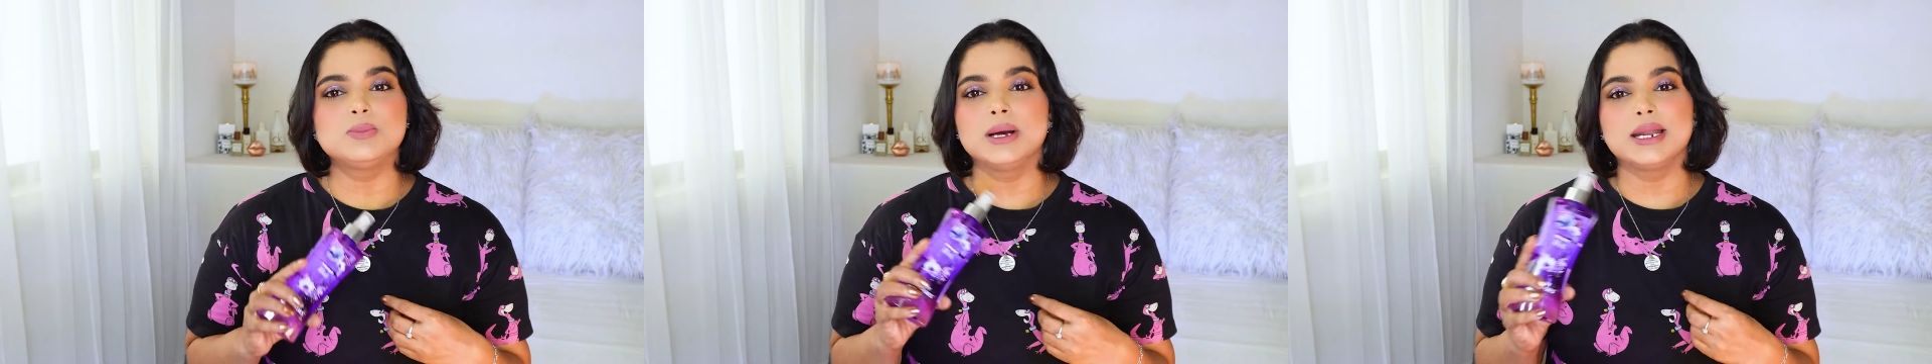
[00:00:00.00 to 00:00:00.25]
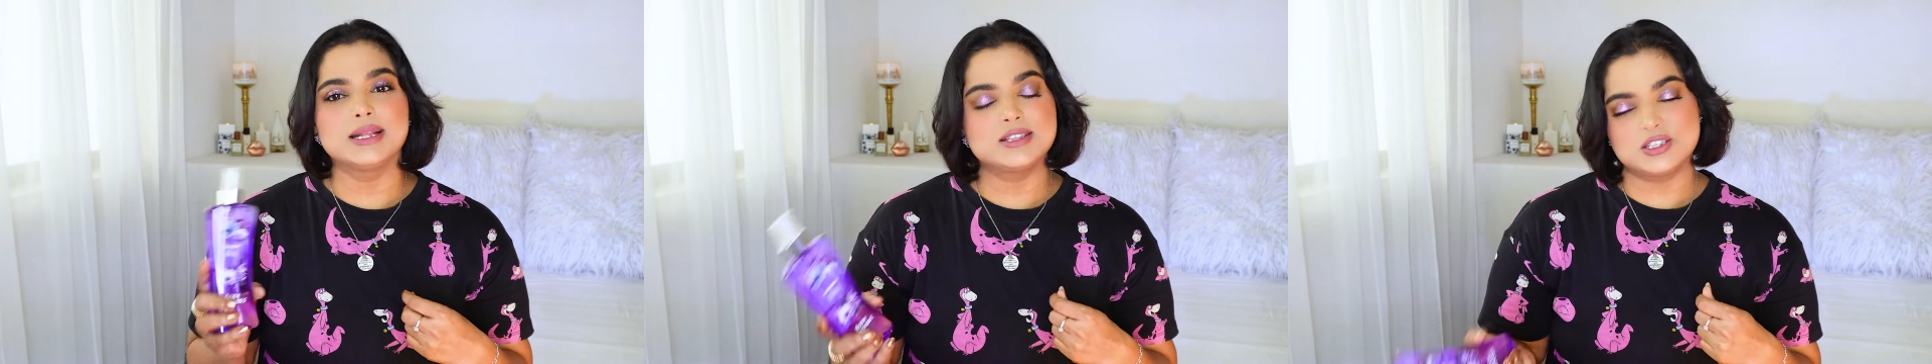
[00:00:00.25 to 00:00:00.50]

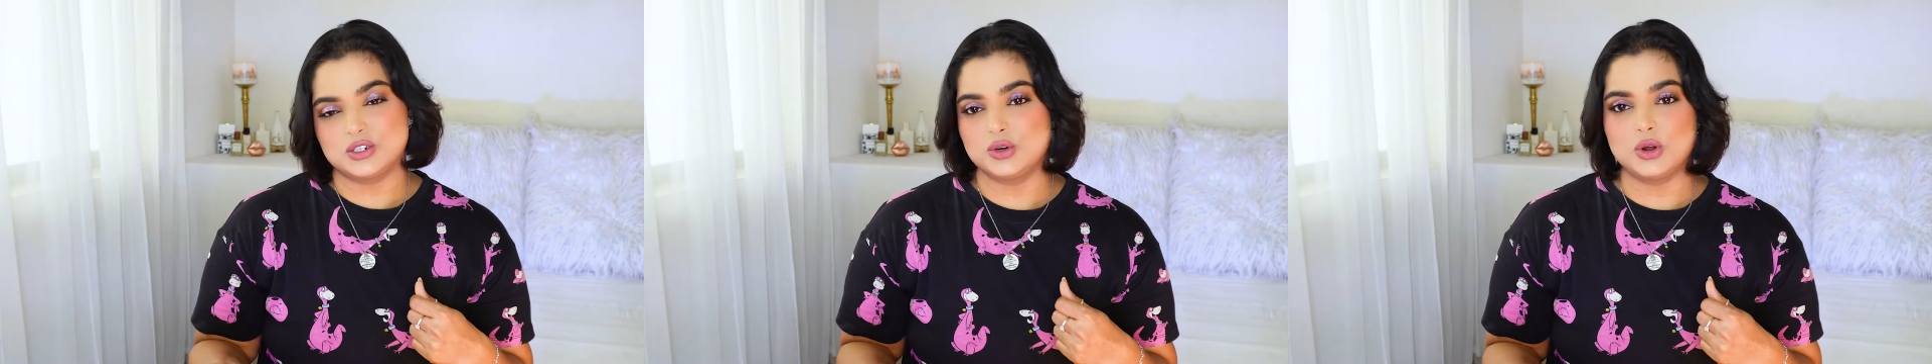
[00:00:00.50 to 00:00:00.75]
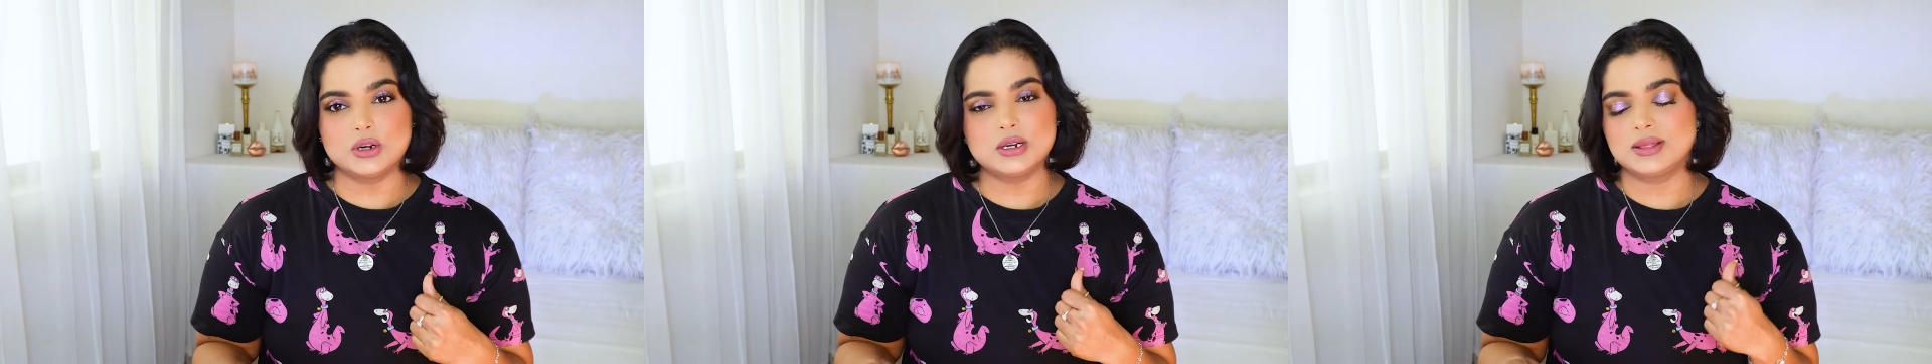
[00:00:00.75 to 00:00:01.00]
but it's
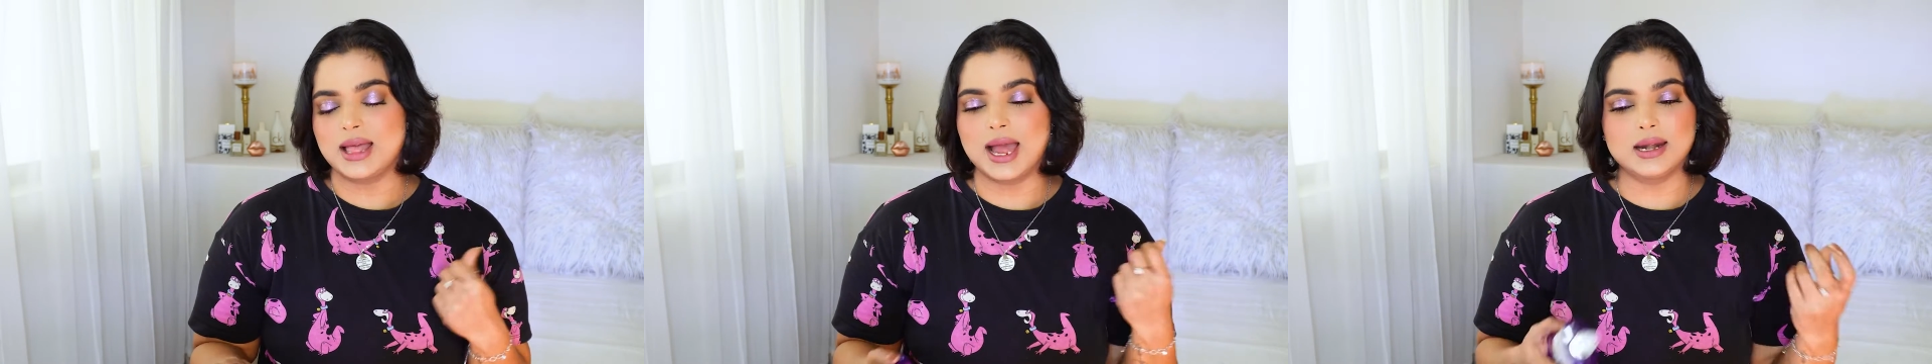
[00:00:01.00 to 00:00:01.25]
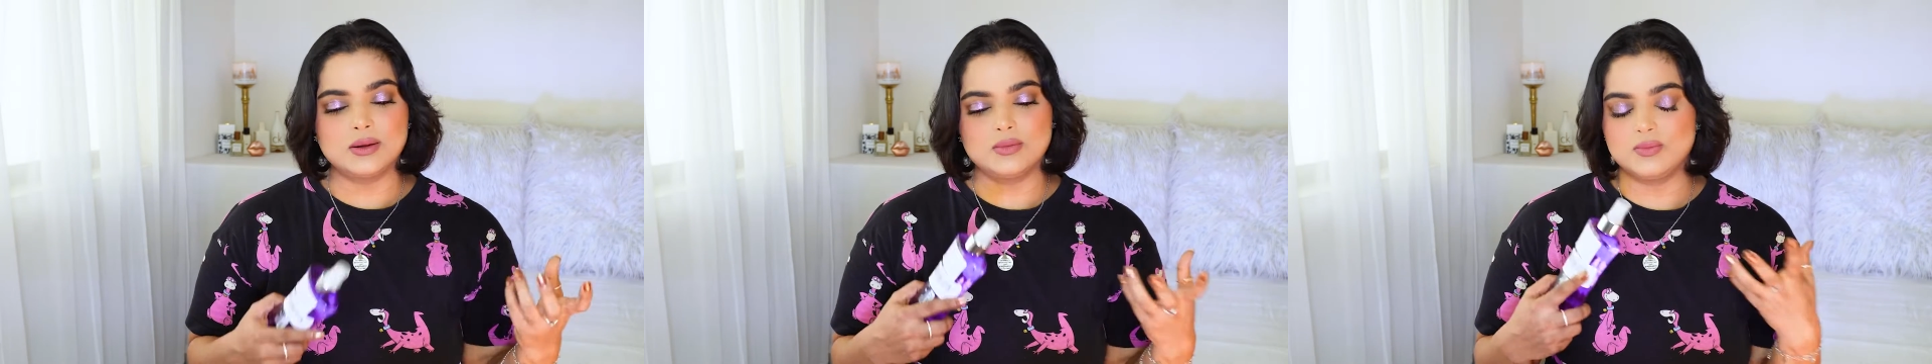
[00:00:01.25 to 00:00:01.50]
not
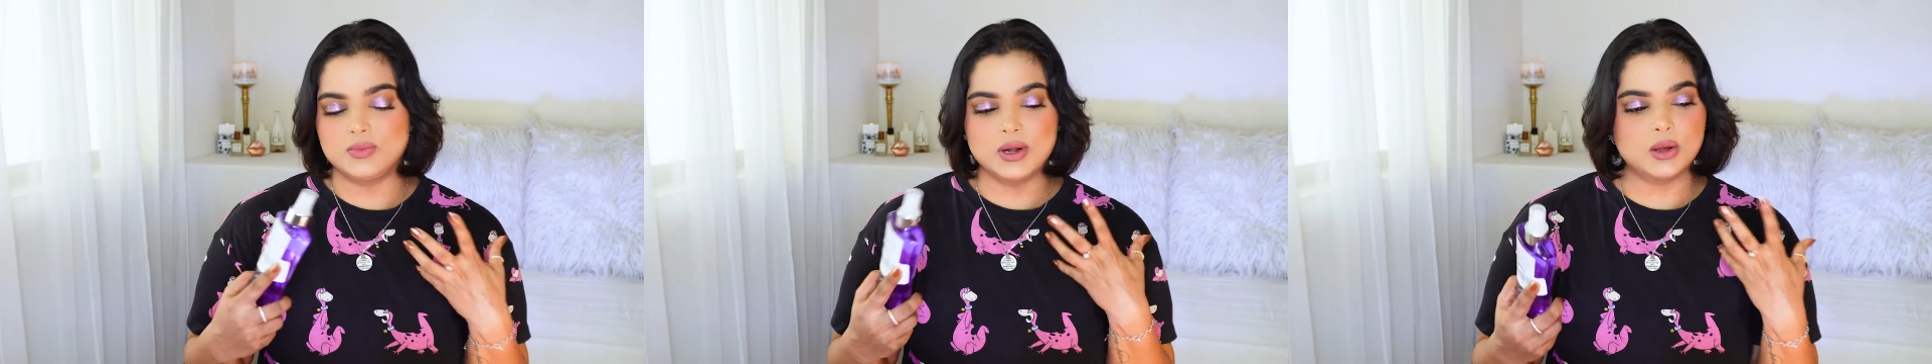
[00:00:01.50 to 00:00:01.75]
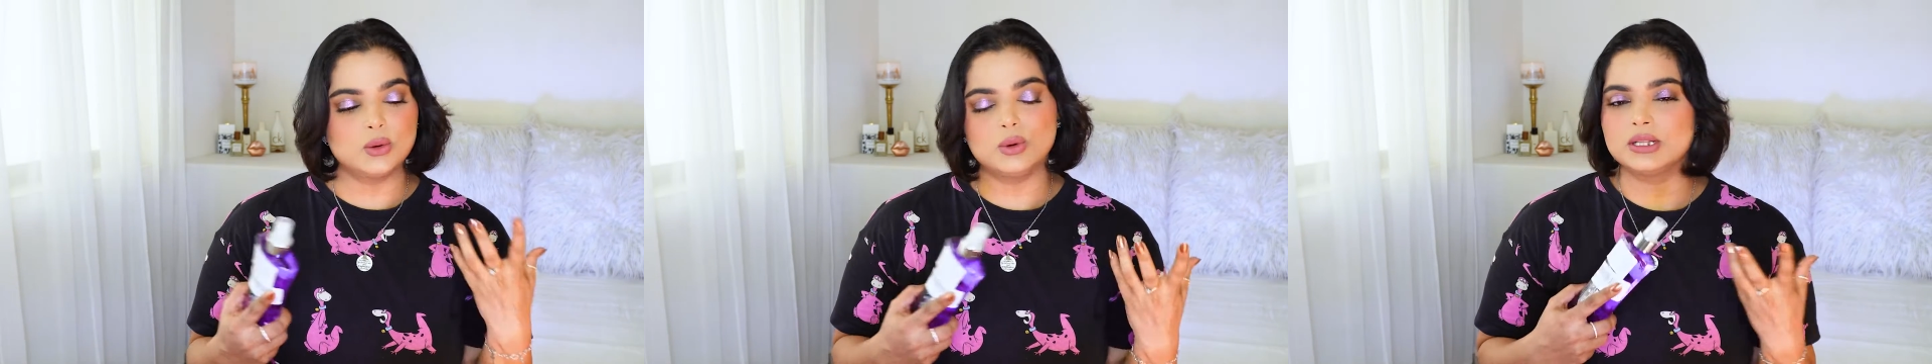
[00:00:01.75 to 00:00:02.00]
that.
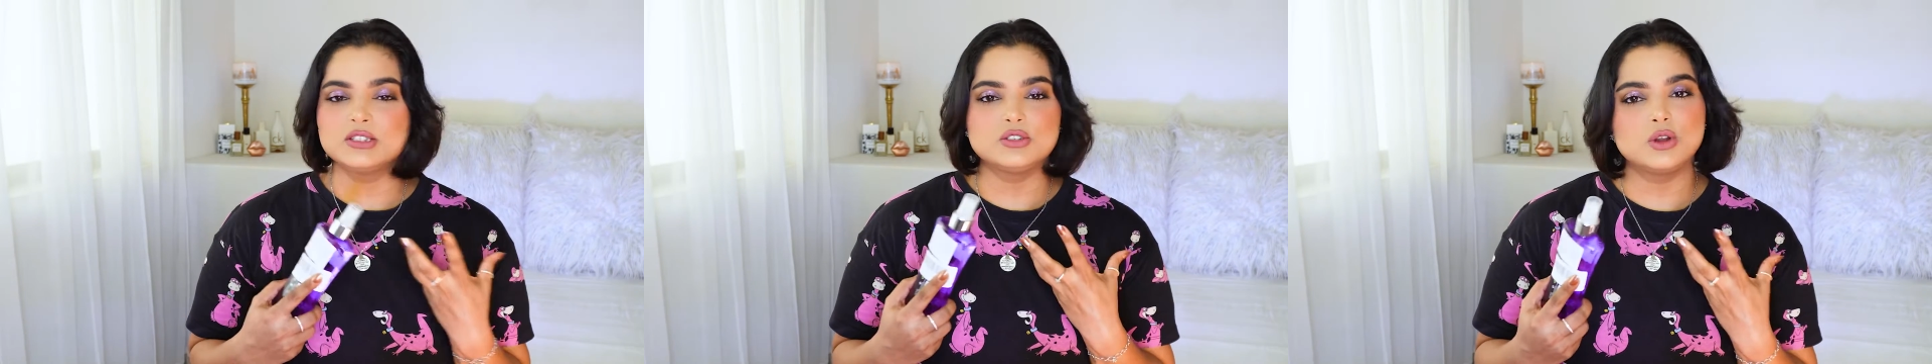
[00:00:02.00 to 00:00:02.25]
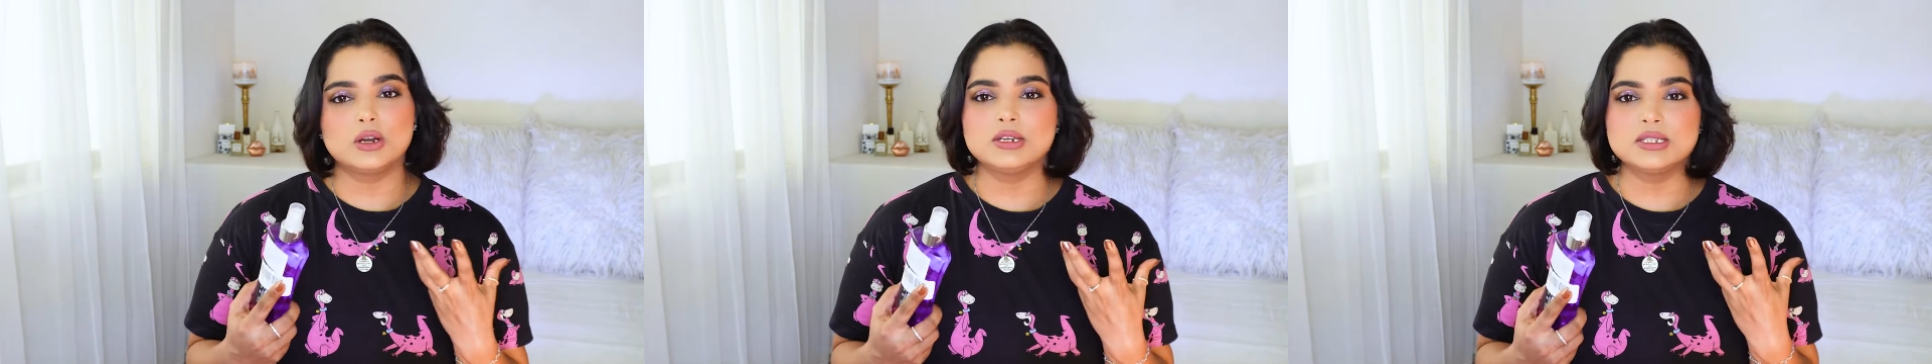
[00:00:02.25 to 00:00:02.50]
No, it's
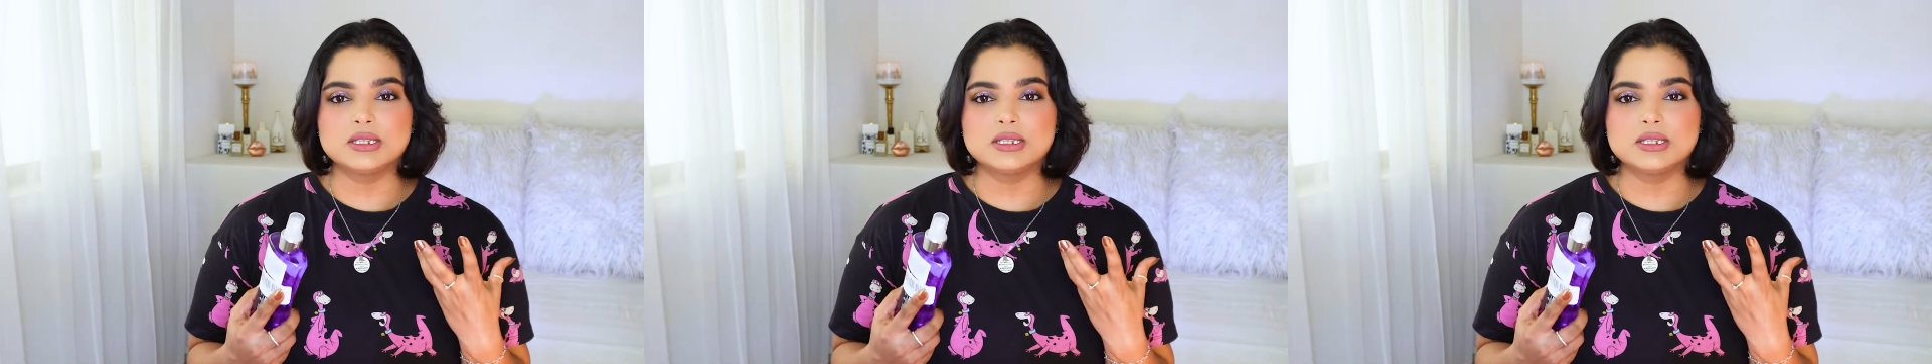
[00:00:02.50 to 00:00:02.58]
not